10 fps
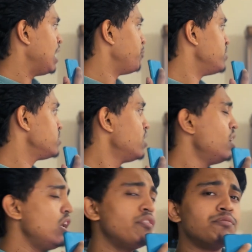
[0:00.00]
Anyways,
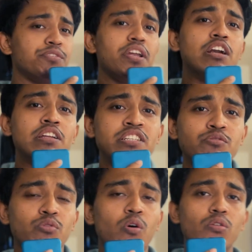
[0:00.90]
you can rearrange
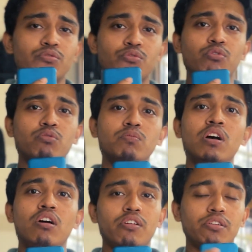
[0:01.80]
your whole room
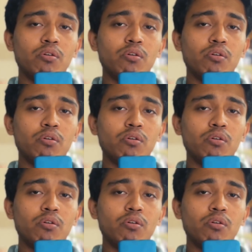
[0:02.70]
or your